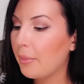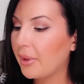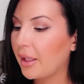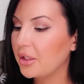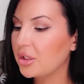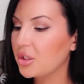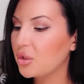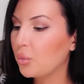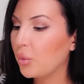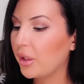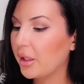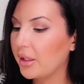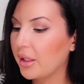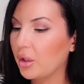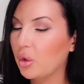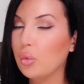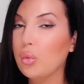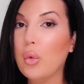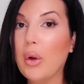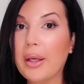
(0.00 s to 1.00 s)
But I just wanted
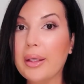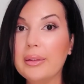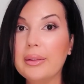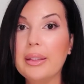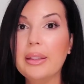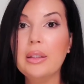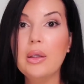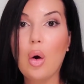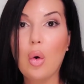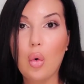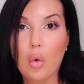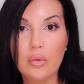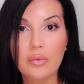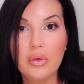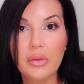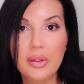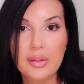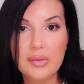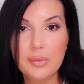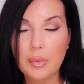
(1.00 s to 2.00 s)
to quickly go
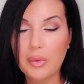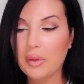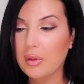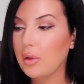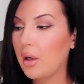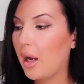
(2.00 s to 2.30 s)
over this with you